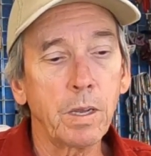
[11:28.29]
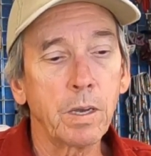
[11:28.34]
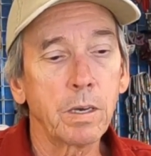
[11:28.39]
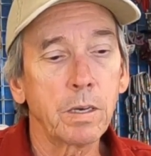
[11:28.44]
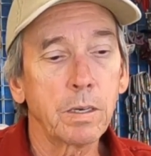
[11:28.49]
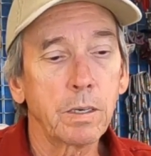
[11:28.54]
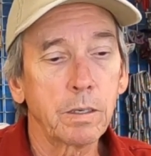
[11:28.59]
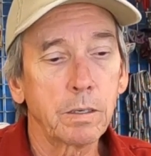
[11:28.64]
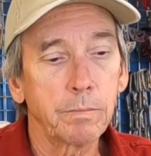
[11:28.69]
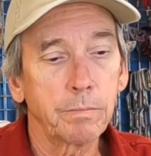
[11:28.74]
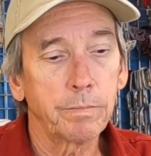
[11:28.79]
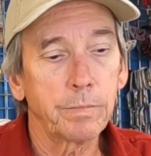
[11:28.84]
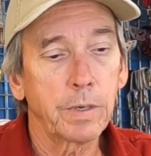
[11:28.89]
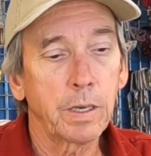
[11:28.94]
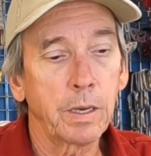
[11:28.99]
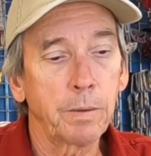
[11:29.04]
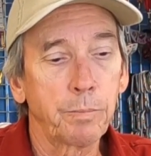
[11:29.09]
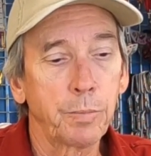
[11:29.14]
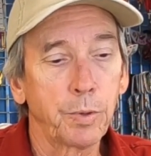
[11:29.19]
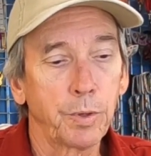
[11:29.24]

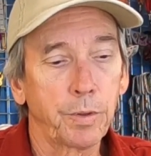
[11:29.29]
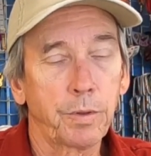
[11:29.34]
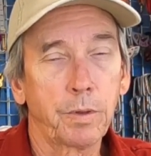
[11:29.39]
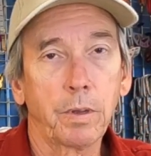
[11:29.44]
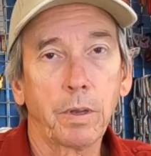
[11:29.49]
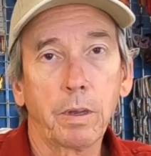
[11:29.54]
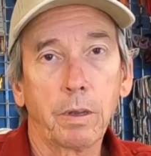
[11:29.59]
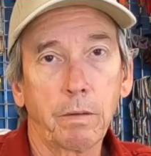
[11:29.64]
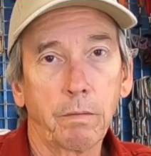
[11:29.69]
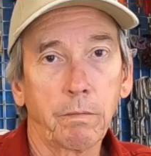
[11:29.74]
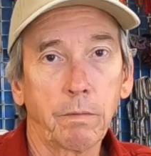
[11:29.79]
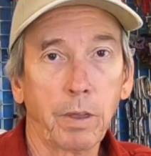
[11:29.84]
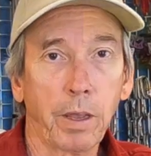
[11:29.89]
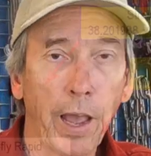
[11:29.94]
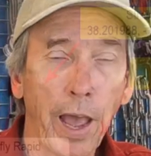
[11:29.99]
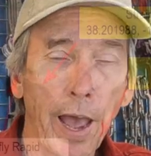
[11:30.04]
I put the